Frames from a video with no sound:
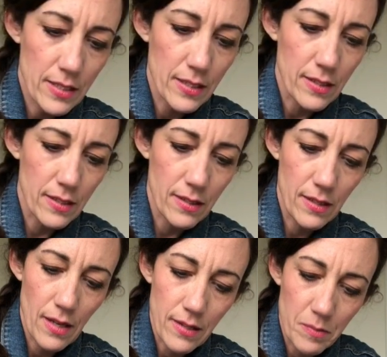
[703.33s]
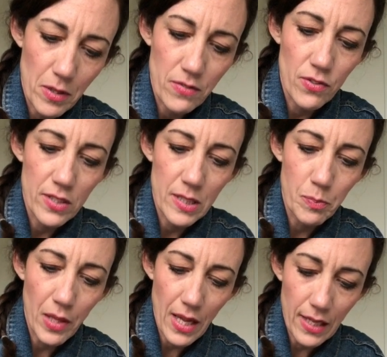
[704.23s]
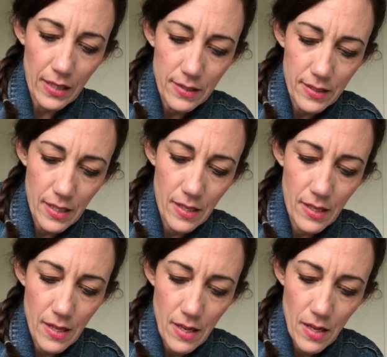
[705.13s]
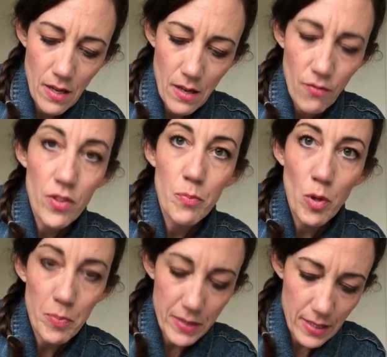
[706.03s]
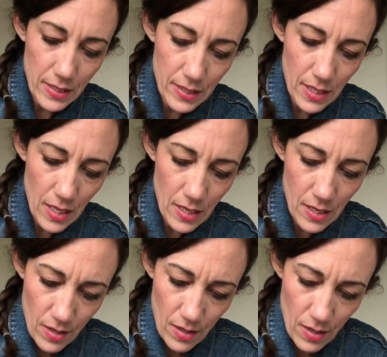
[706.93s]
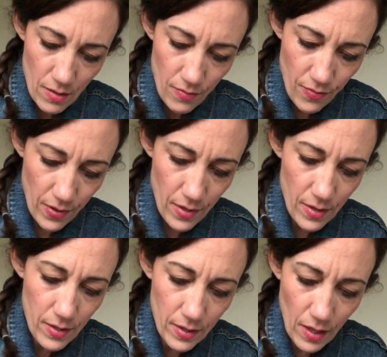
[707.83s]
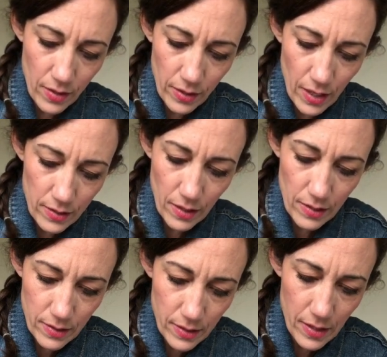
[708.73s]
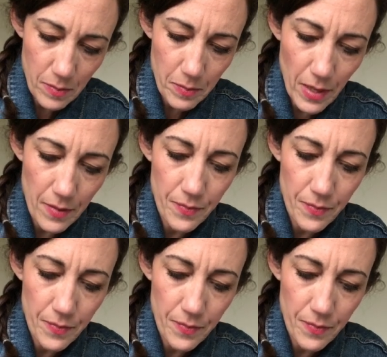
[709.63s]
isn't as much for displaying as for the purposes of the color contest. But